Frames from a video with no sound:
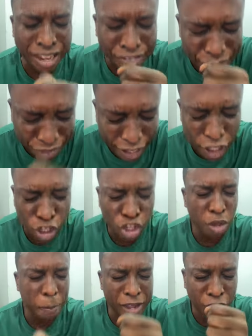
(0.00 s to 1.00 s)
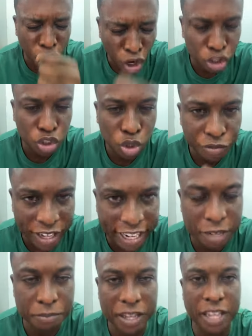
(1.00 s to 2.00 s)
I thank you because you've
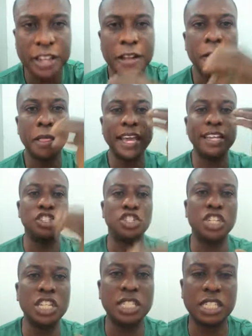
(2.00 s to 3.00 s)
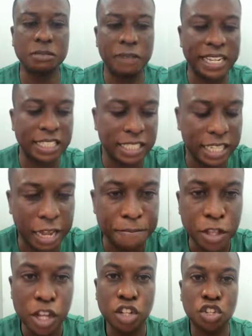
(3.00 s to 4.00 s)
heard me in Jesus' mighty
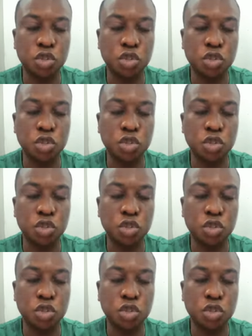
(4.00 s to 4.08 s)
name.